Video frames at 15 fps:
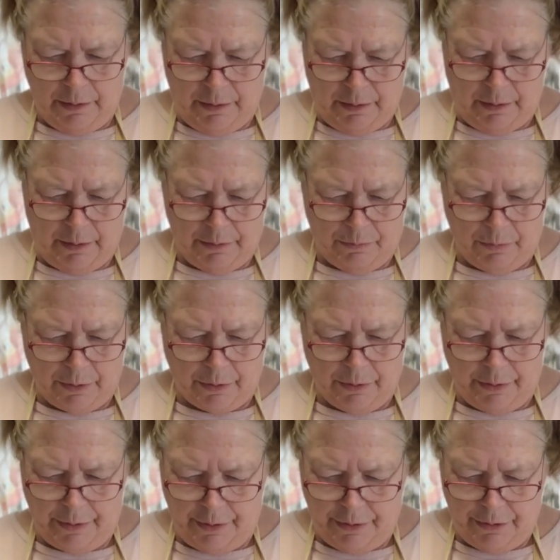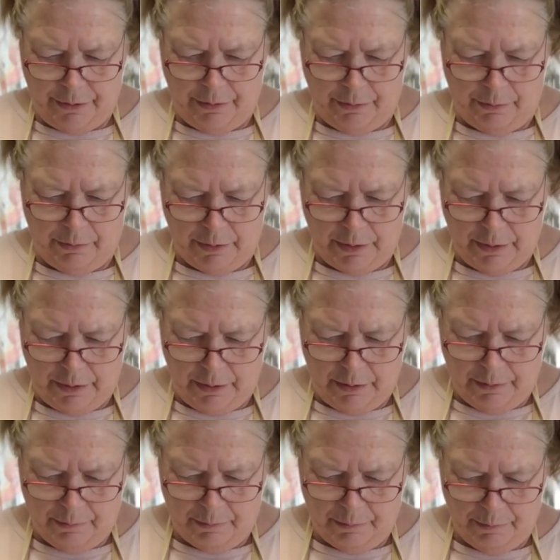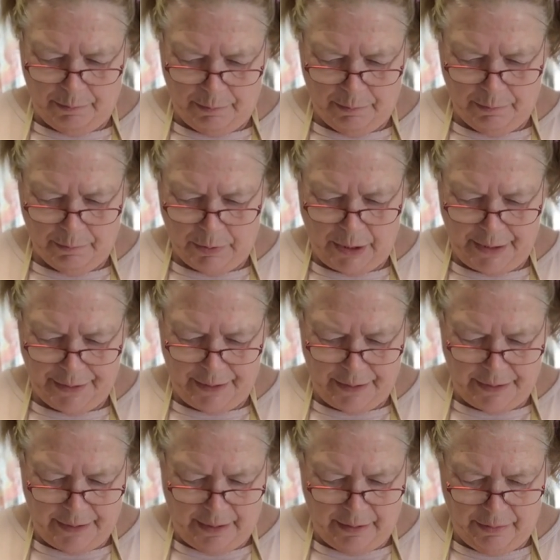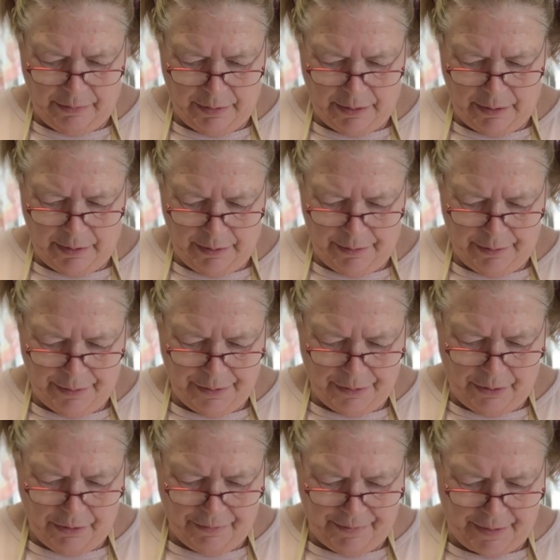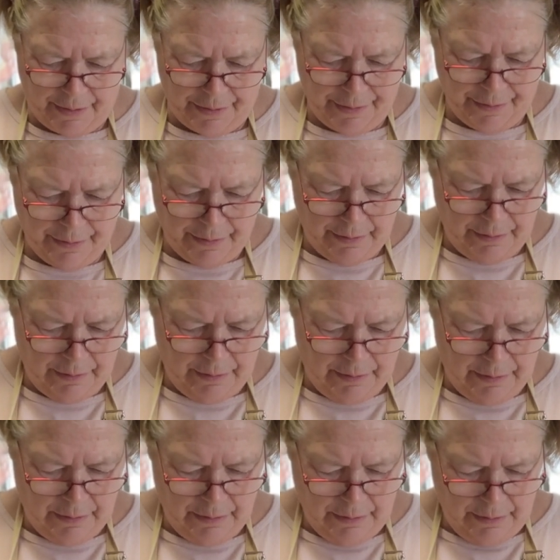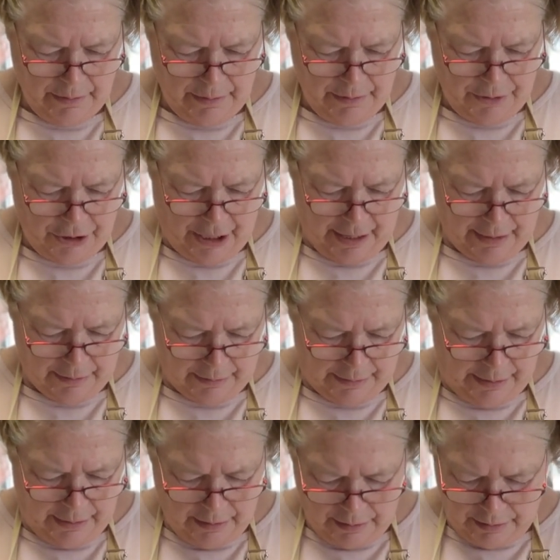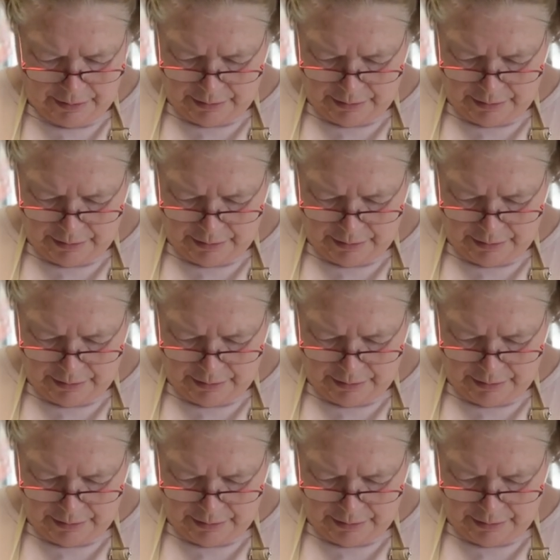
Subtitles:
And we're going to press it down on the surface gently.